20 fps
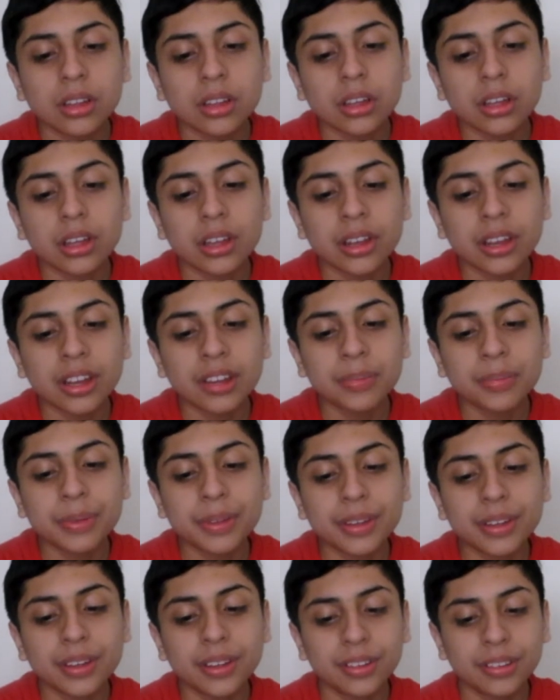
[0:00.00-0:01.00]
and that's
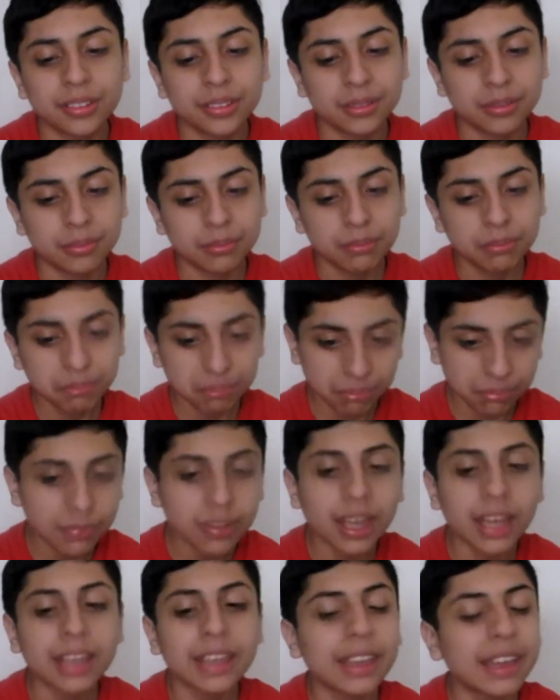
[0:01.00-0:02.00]
because
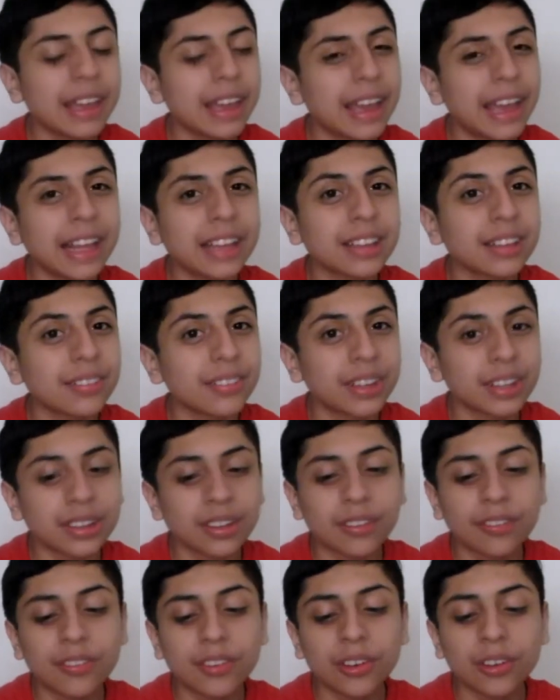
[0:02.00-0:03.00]
I can't activate
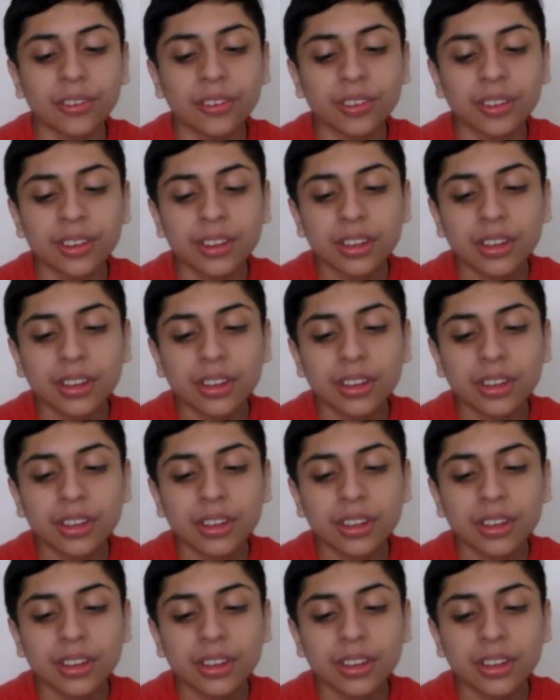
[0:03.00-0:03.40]
the phone.